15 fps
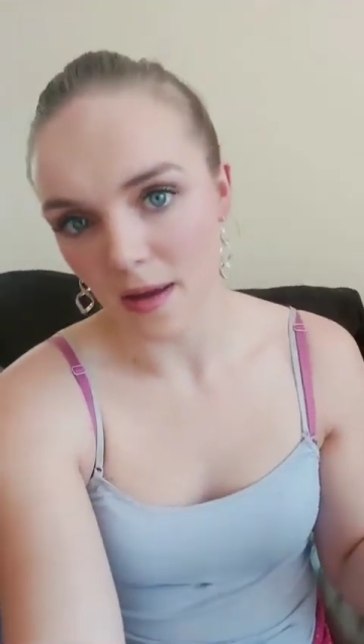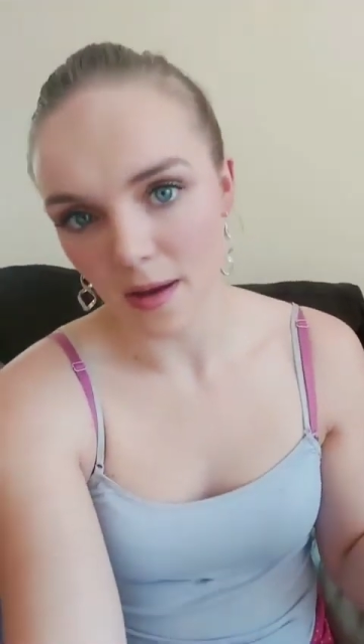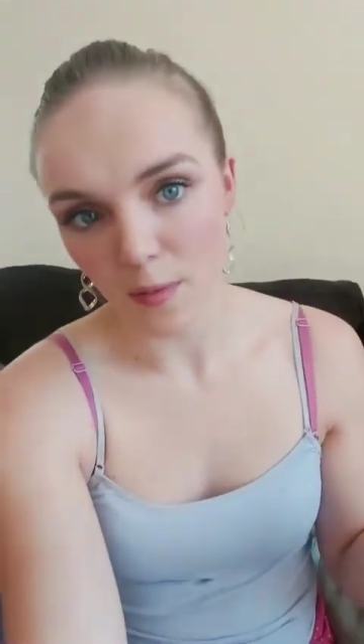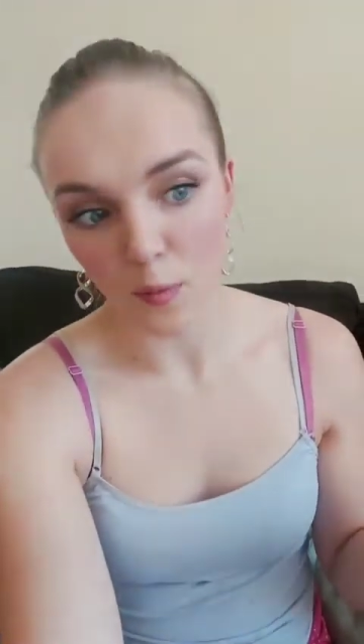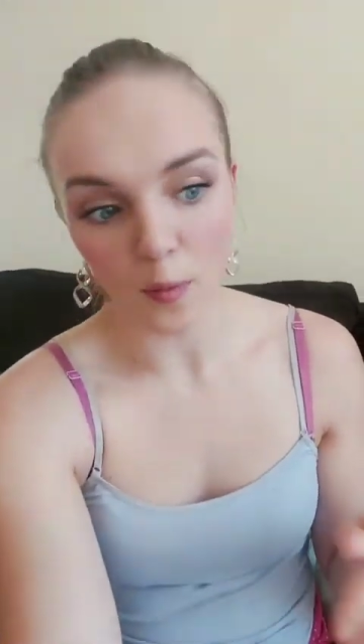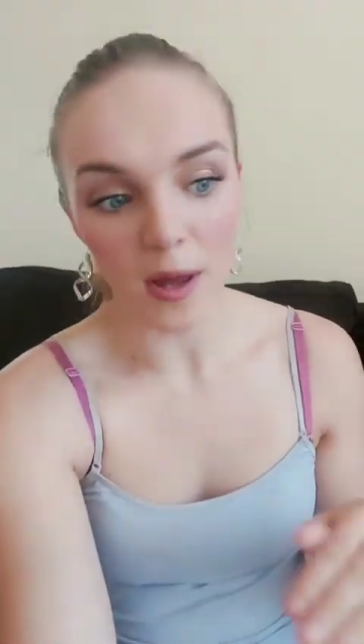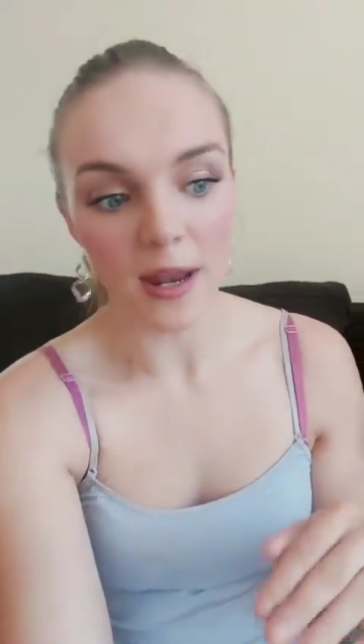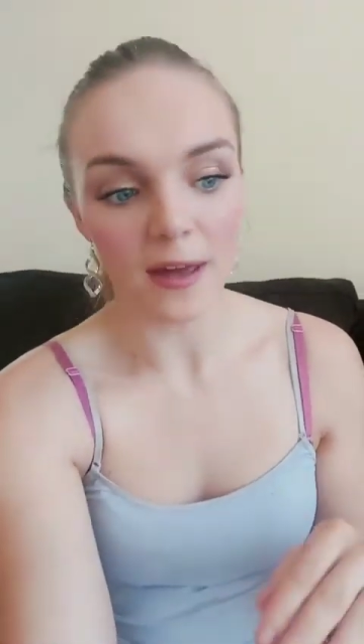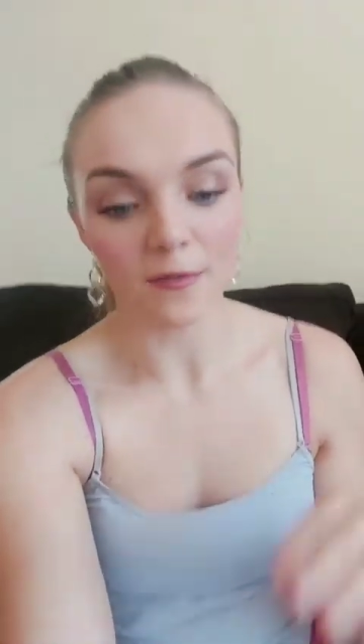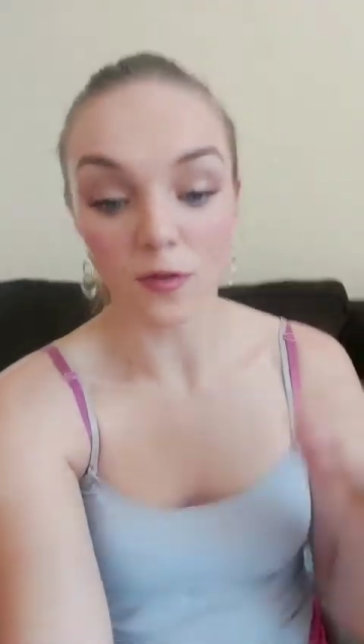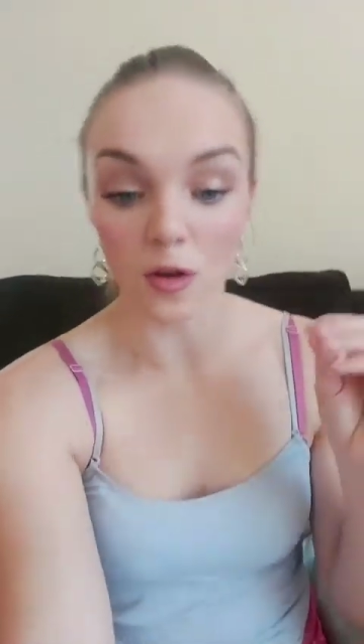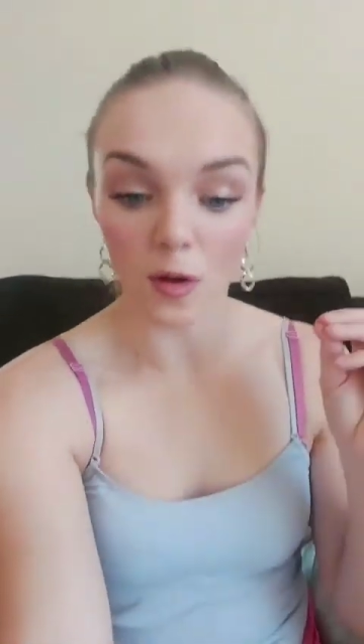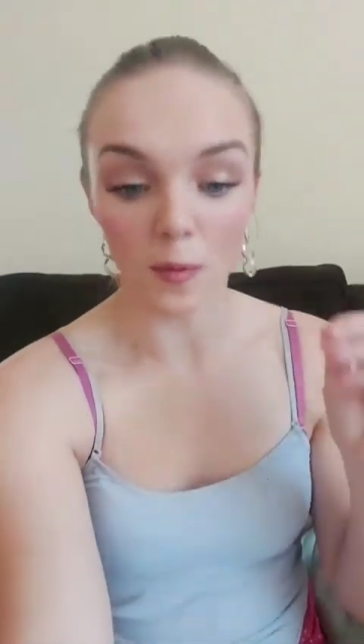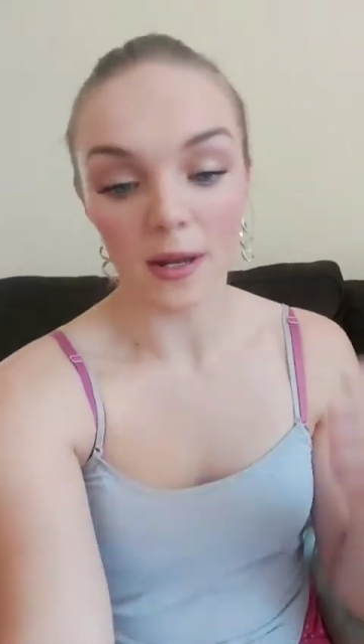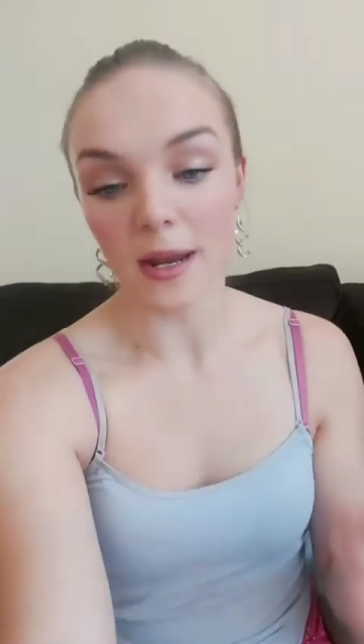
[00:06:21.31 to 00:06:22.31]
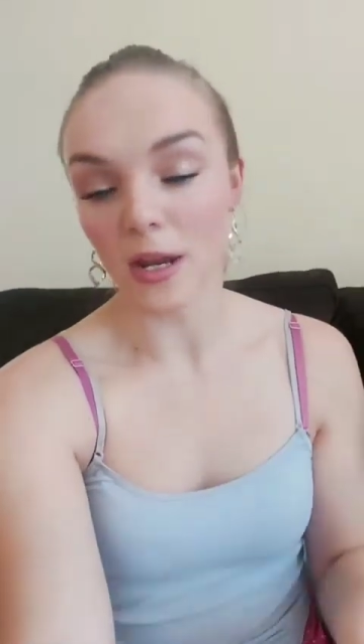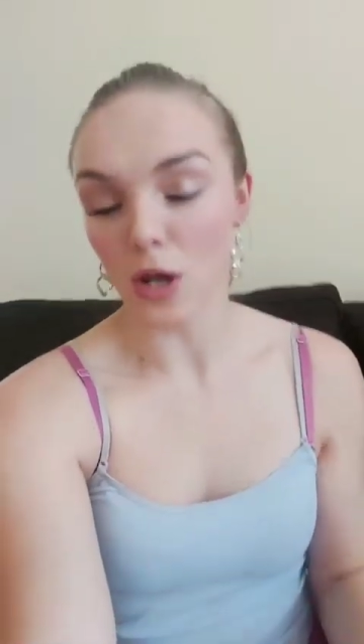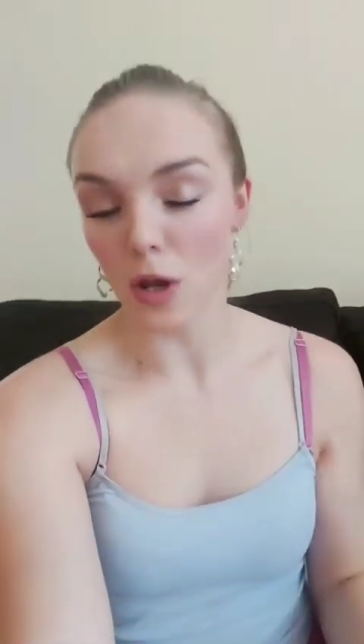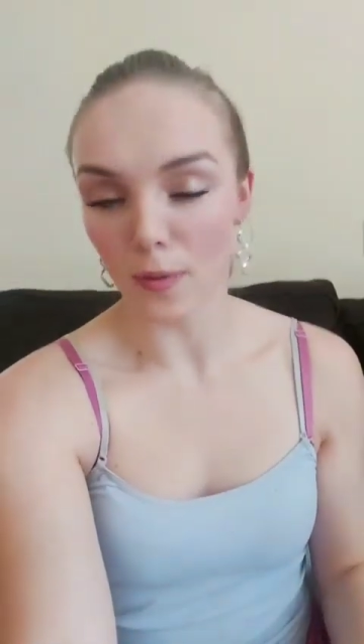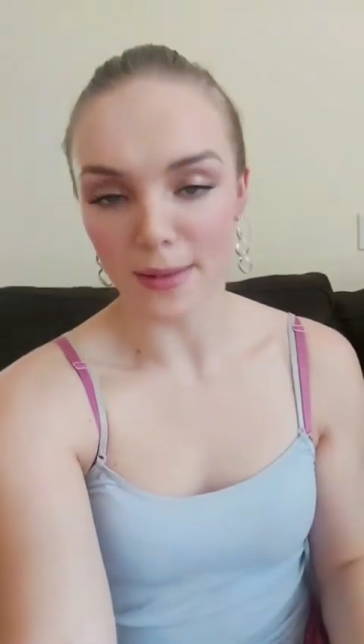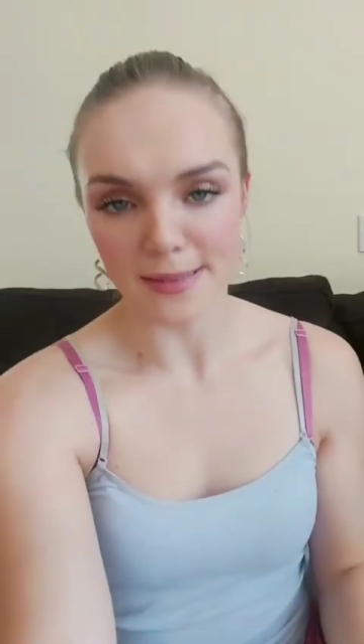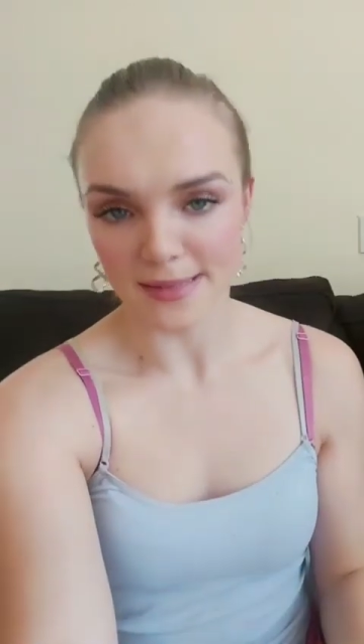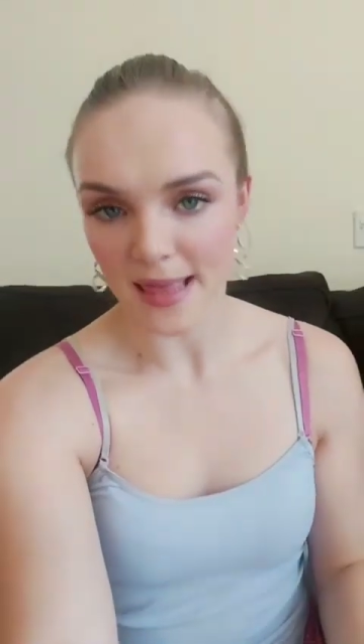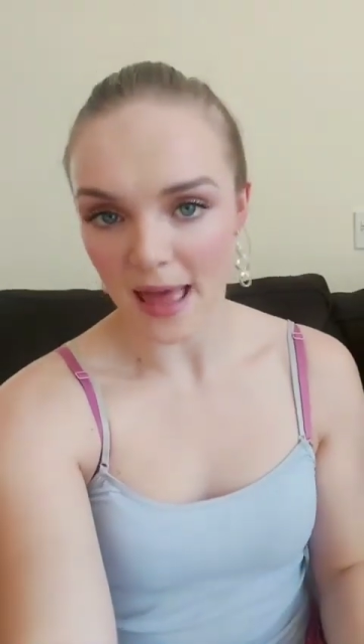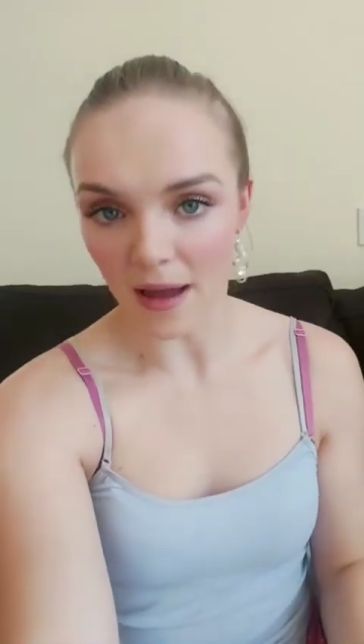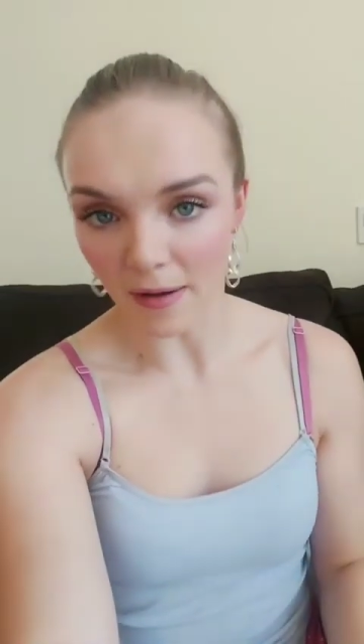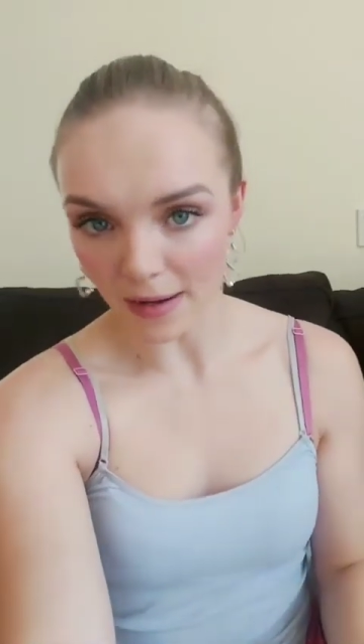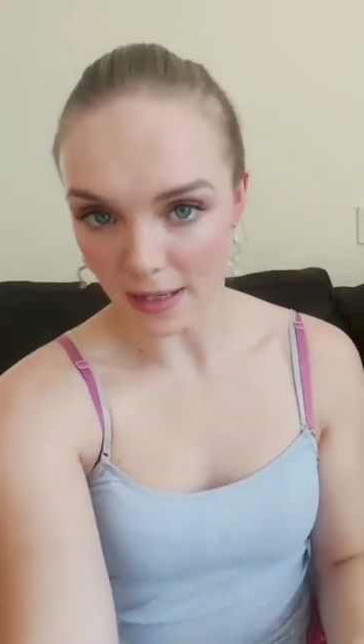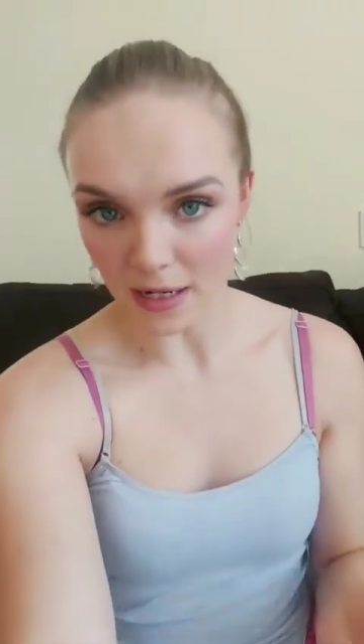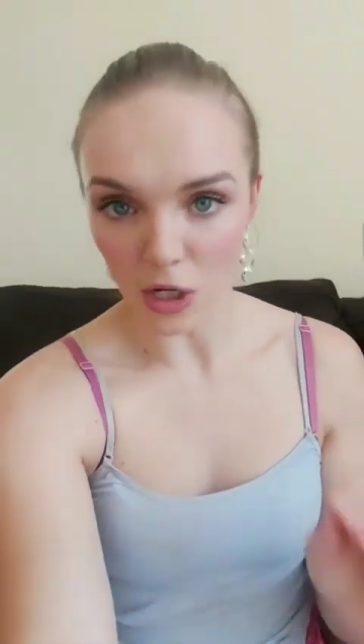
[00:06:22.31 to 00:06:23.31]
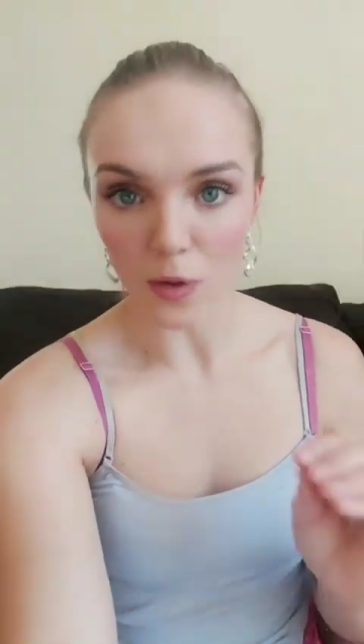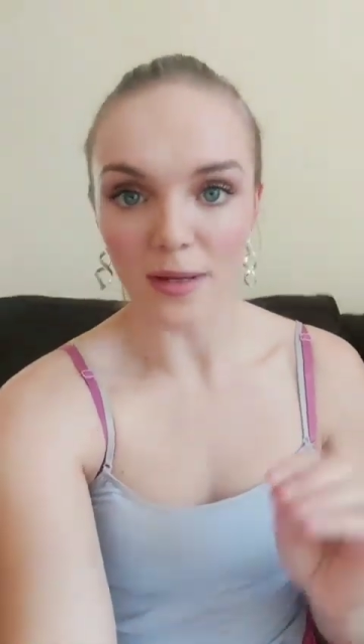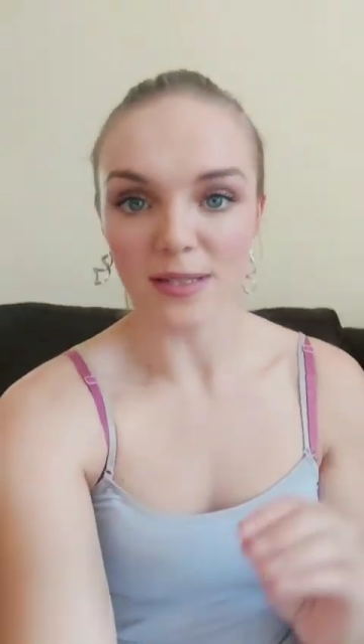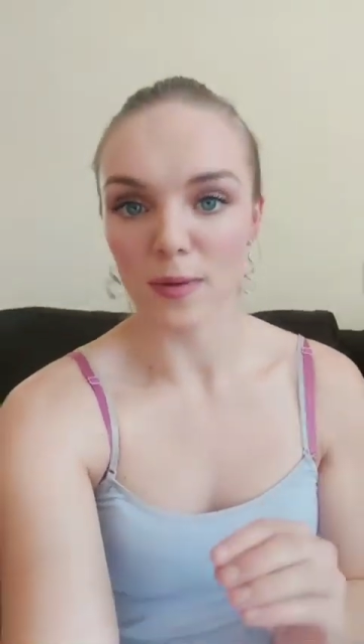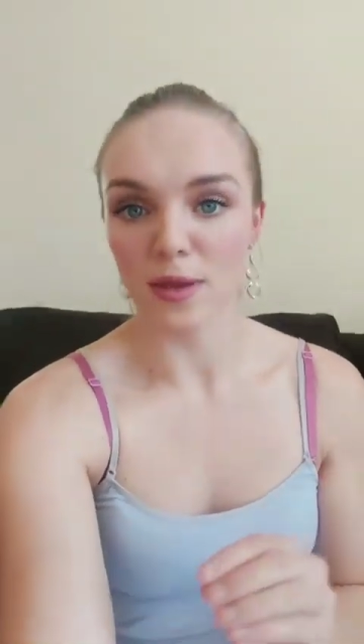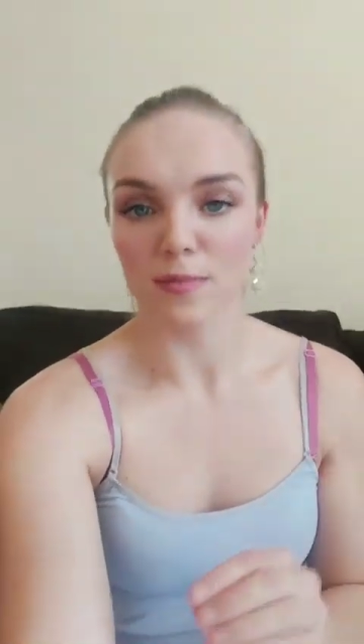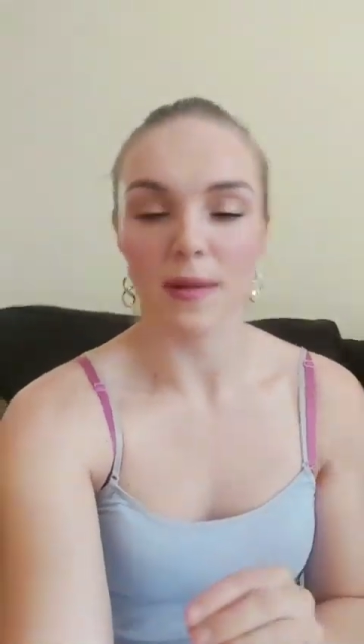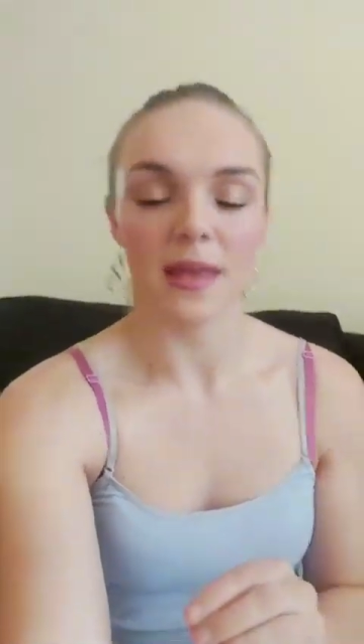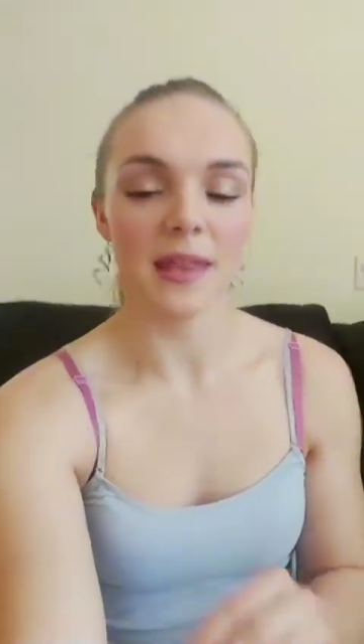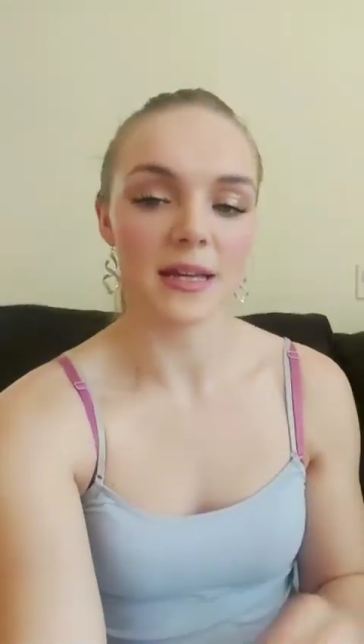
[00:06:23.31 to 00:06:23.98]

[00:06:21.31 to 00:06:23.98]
when I know he's there and I know he's with me,